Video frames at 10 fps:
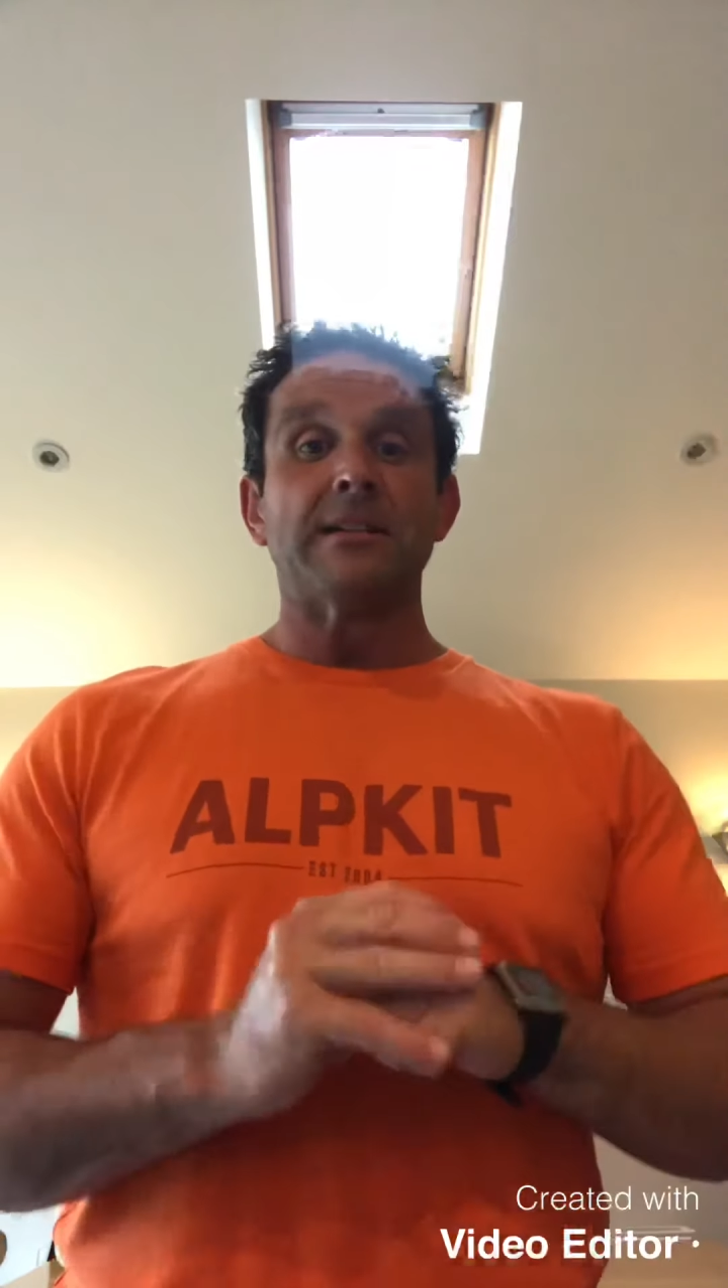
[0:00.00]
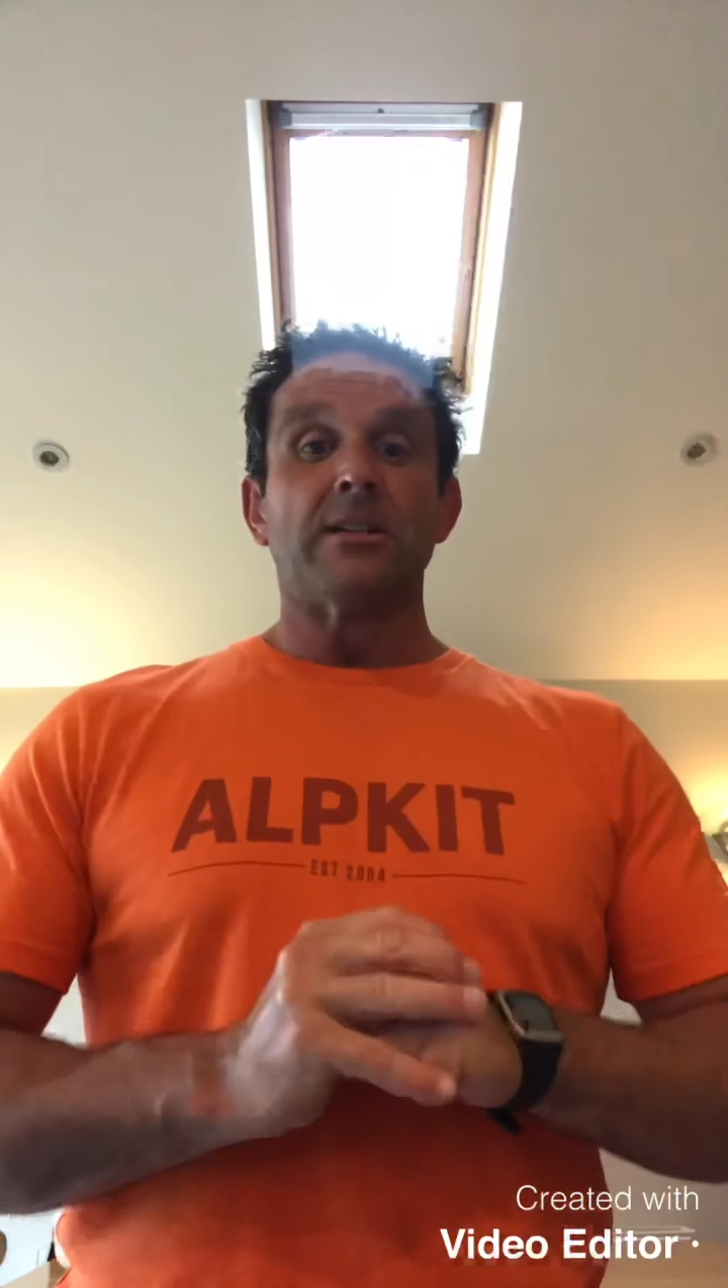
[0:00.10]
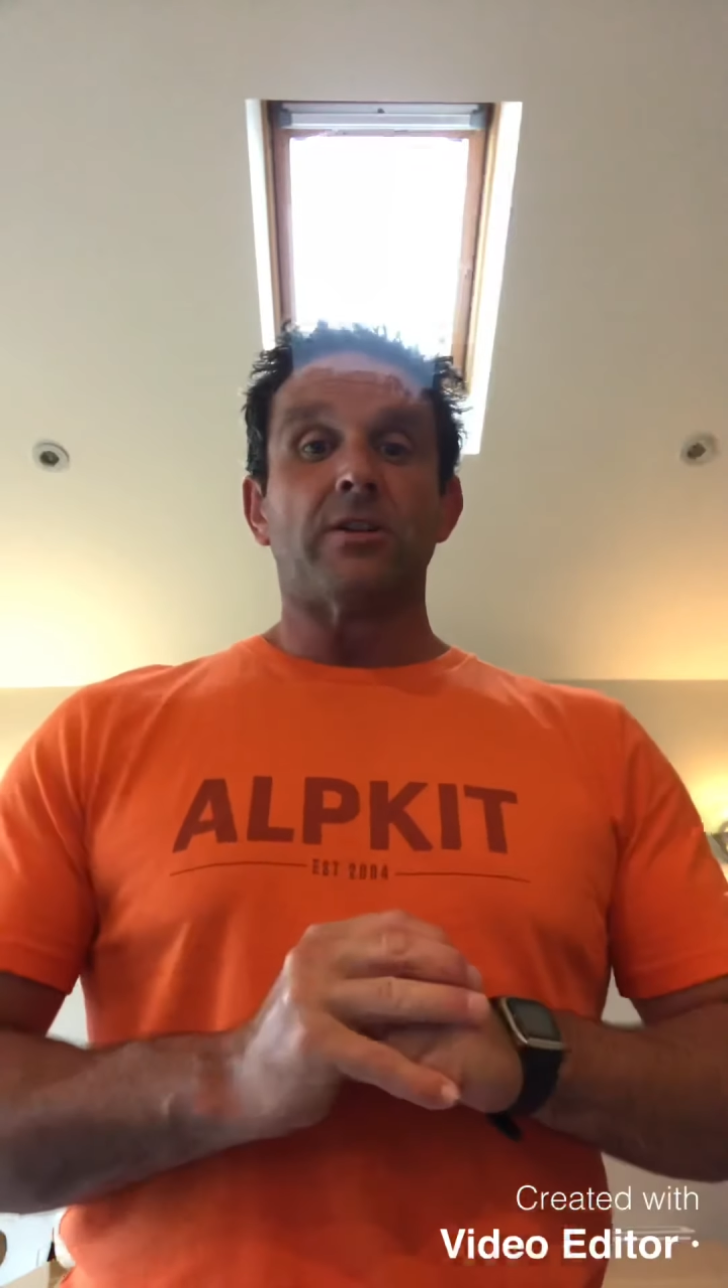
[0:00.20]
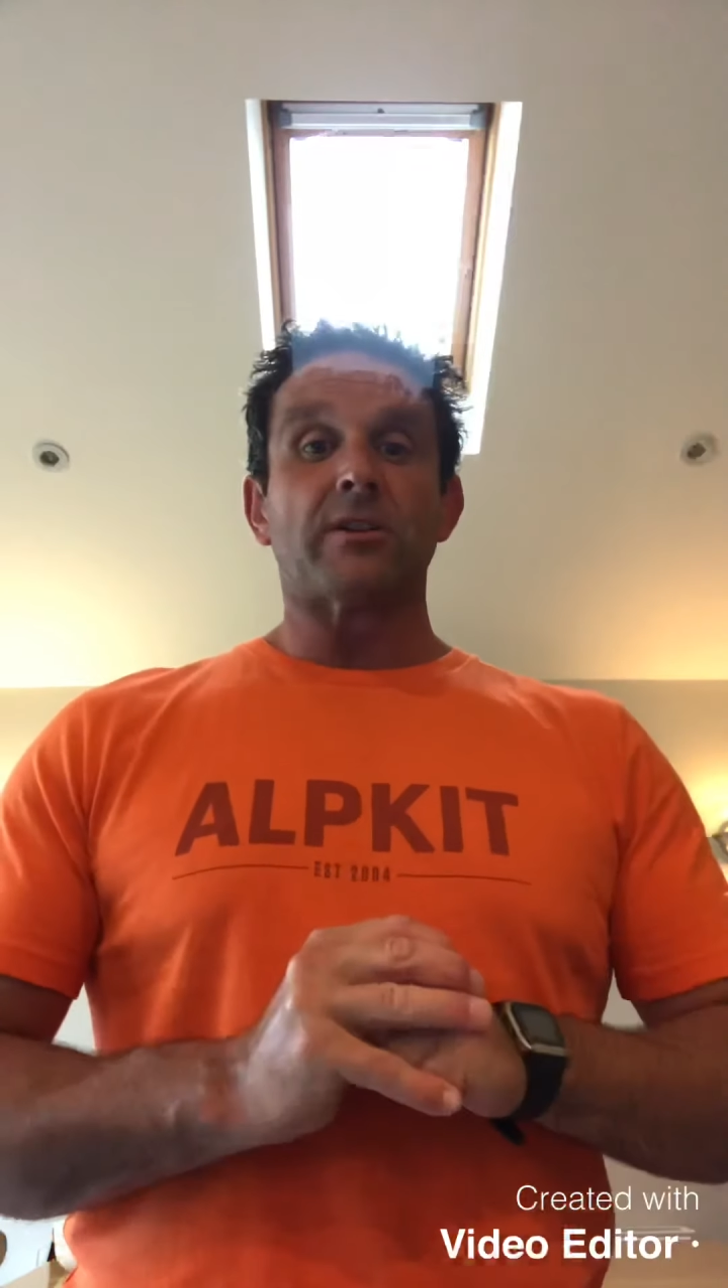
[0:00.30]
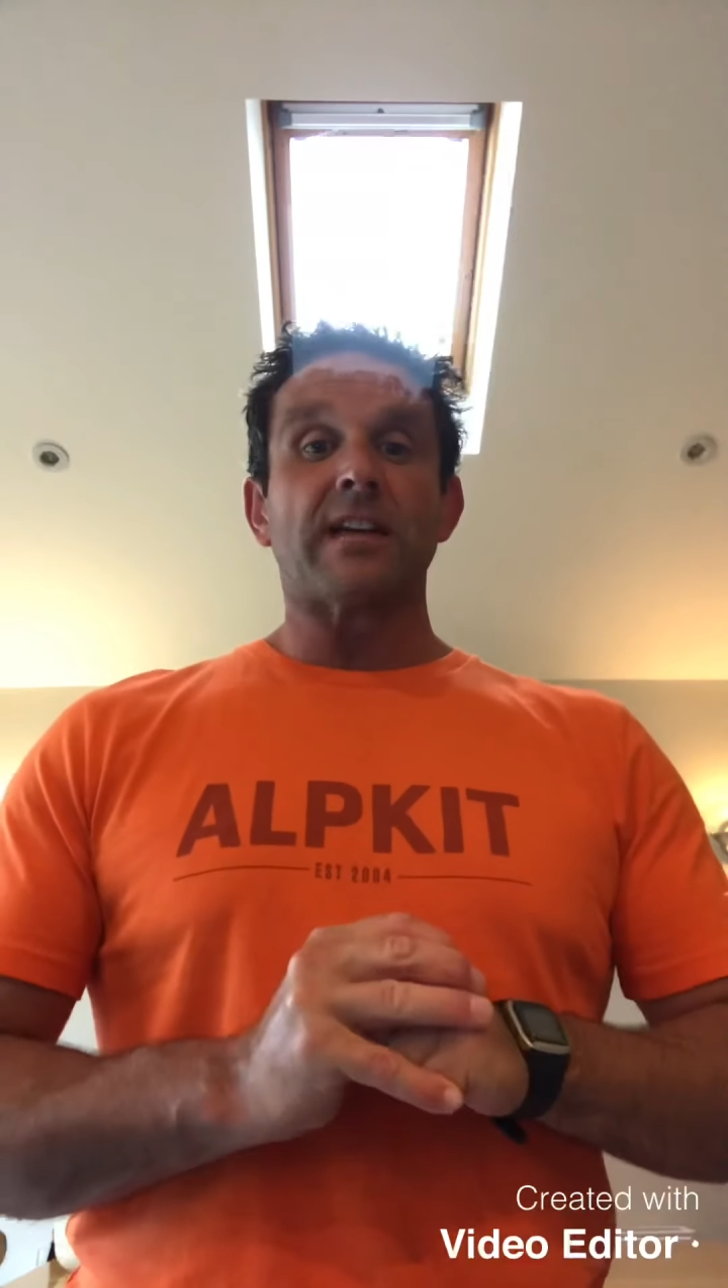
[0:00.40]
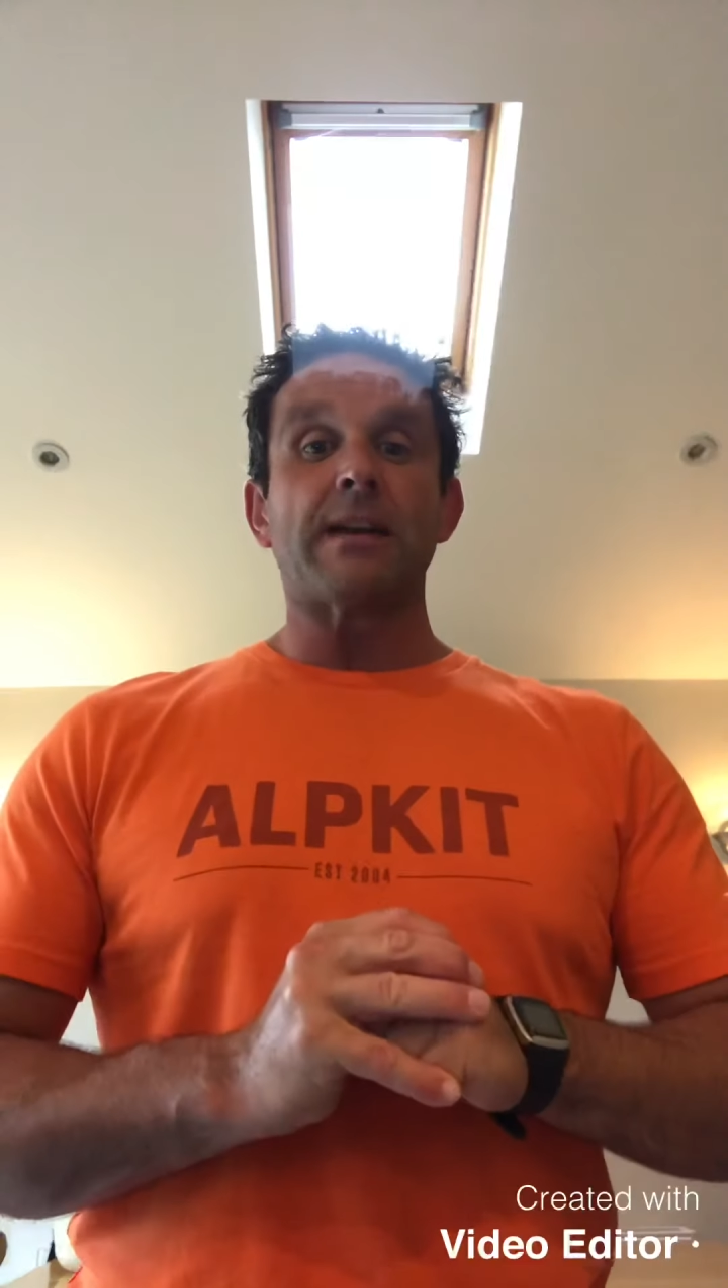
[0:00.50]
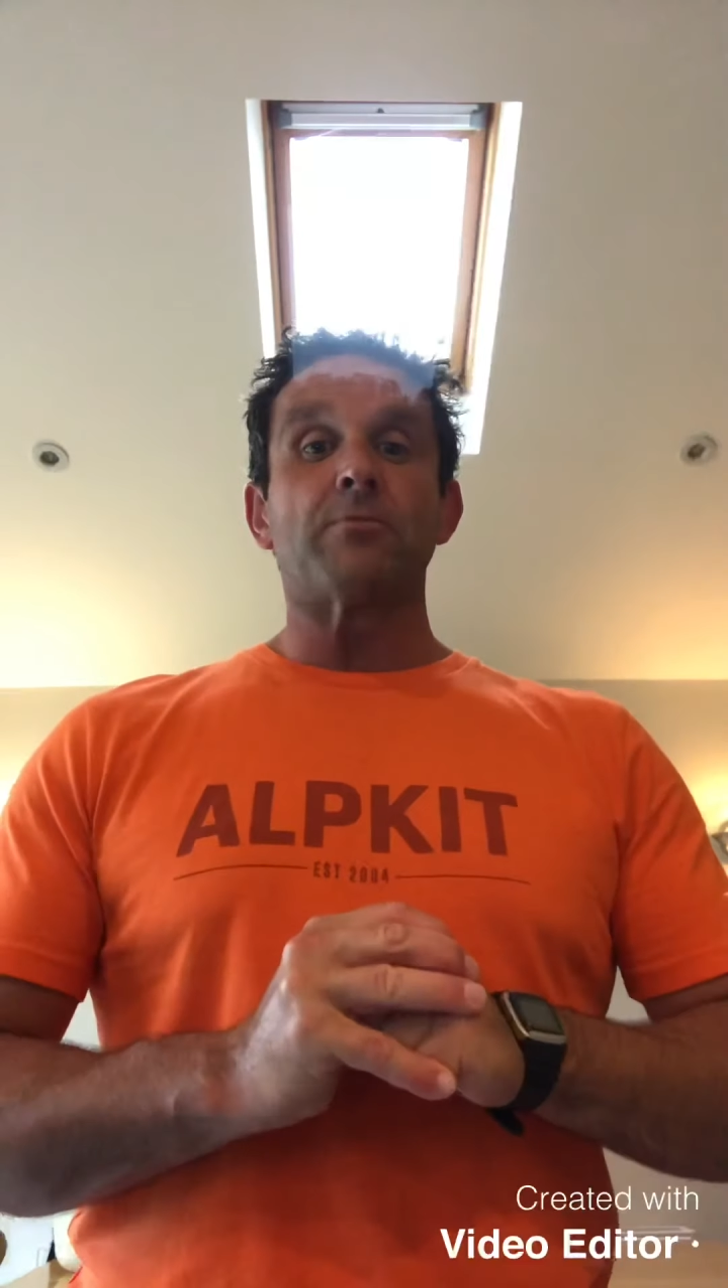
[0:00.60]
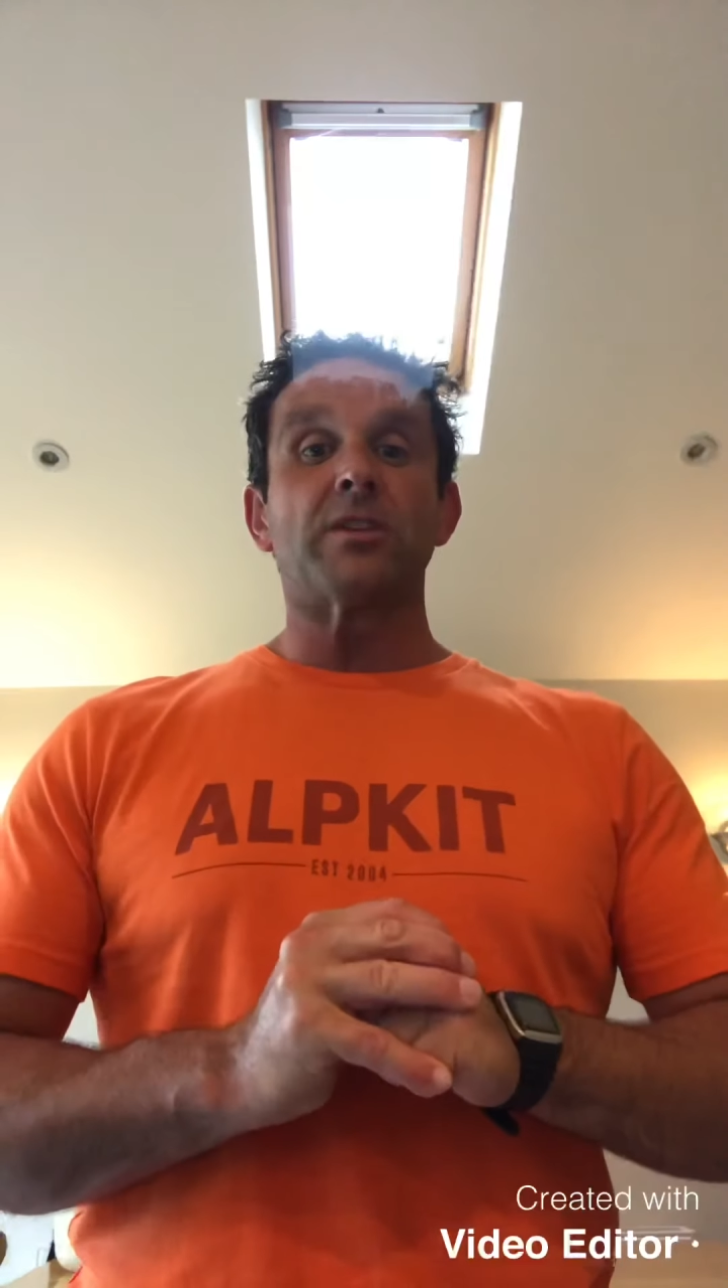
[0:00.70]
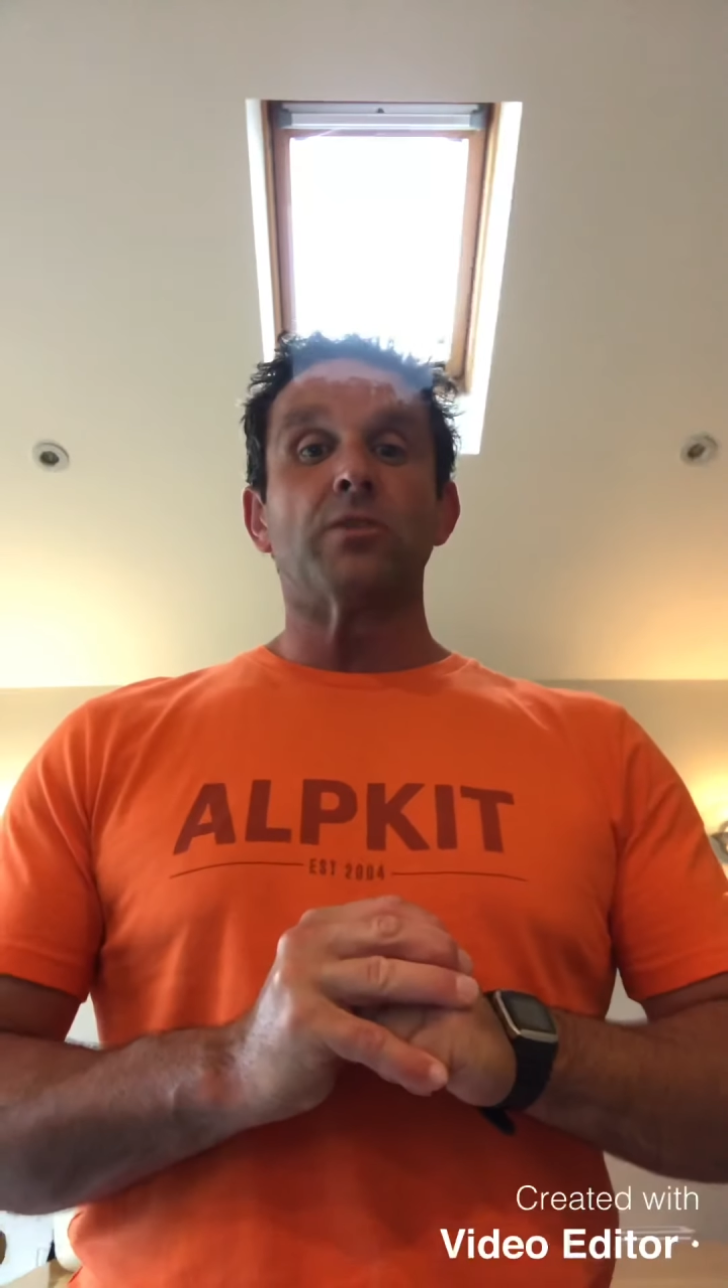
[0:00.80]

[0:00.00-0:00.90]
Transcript: okay, but you